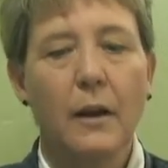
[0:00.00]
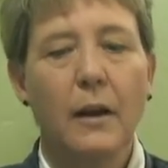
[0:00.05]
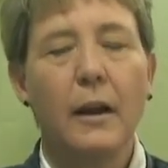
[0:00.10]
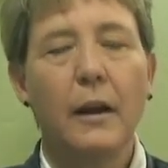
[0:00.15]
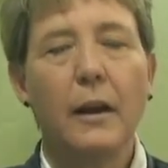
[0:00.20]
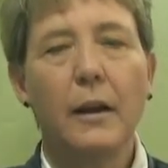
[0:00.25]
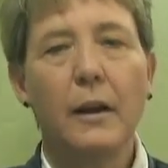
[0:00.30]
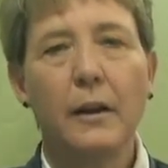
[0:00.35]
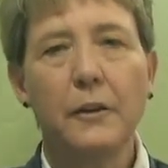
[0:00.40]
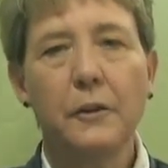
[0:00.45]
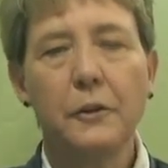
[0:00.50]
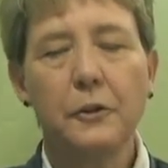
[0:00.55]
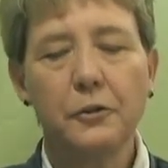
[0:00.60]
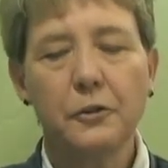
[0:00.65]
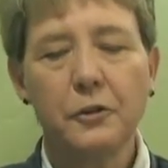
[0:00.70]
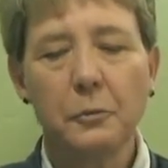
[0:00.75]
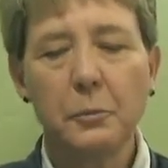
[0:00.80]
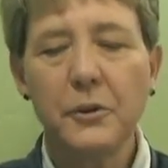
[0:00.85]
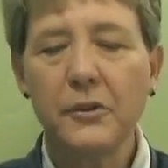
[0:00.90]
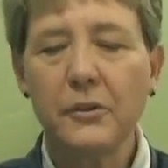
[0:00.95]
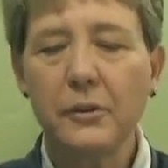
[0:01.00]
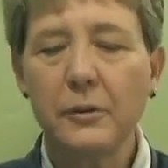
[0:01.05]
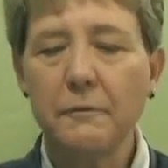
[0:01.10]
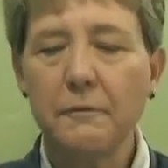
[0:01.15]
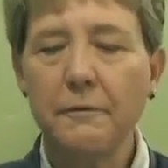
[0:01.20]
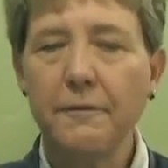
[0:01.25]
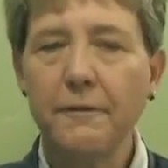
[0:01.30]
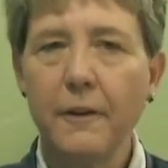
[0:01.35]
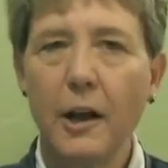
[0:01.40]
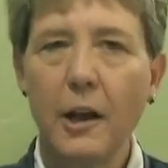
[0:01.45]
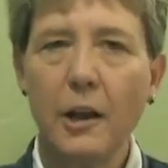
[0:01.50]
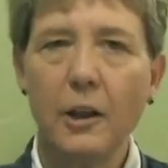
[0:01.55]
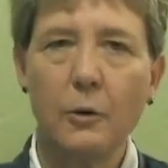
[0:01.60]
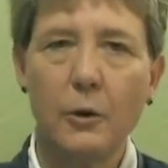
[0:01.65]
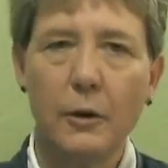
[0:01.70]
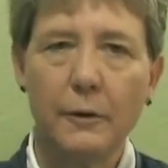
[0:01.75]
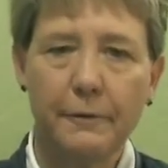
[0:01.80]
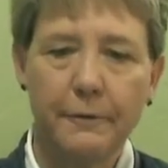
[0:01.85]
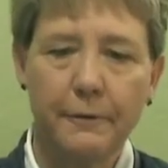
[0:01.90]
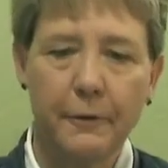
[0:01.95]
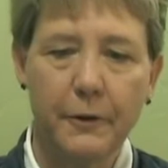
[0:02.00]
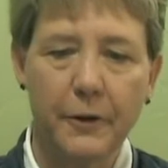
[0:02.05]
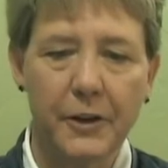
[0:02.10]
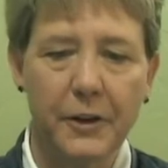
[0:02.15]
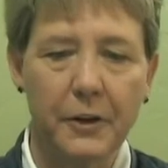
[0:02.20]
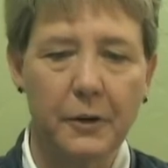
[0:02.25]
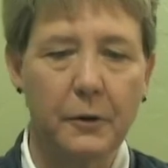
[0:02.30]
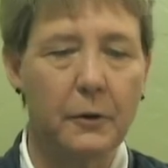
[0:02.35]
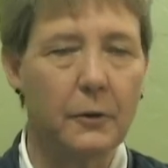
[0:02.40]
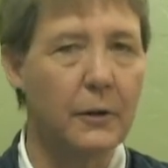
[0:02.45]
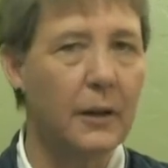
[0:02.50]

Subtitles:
And there should be some follow-up for you